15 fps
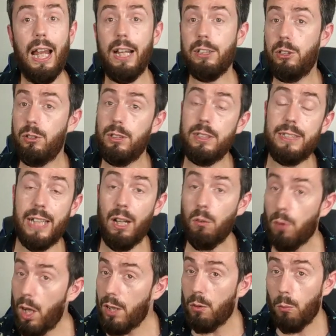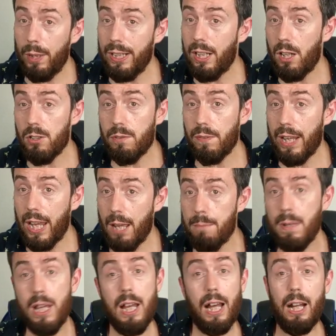allows you to download a Windows
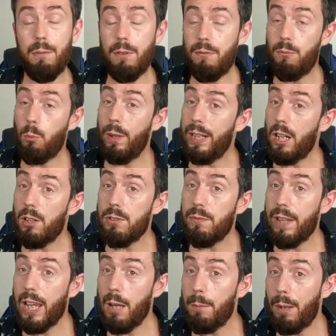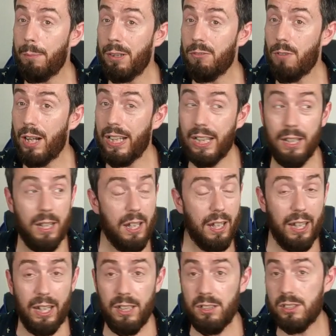VM and have a Windows VM up and running
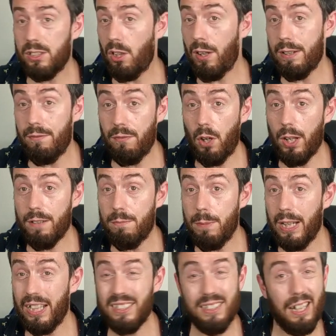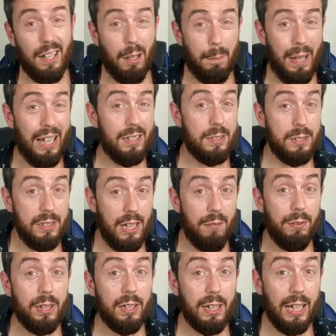inside five minutes at uh, about
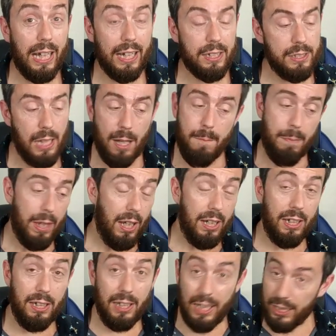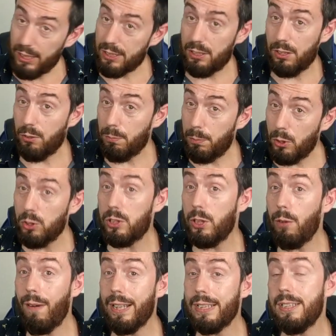seven clicks, and a Linux and
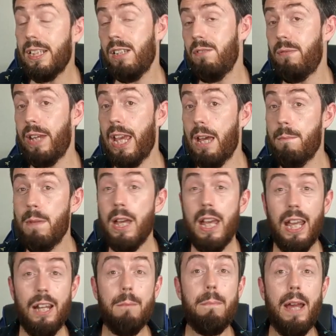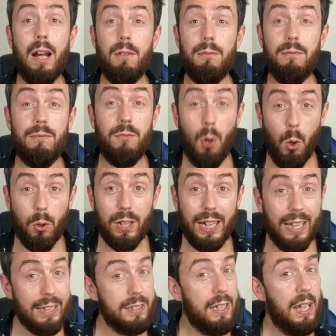Ubuntu 18 VM in about four
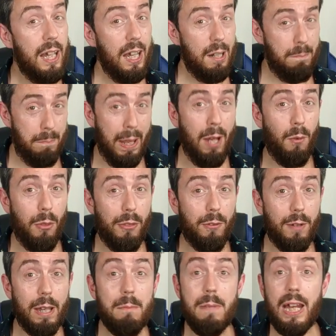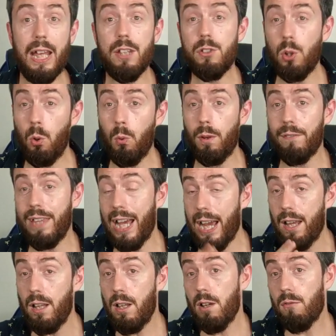clicks and about three minutes. All of
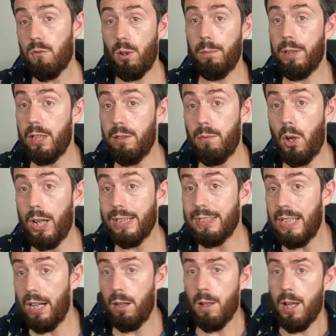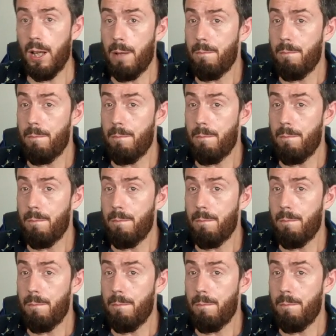that from the device. Now,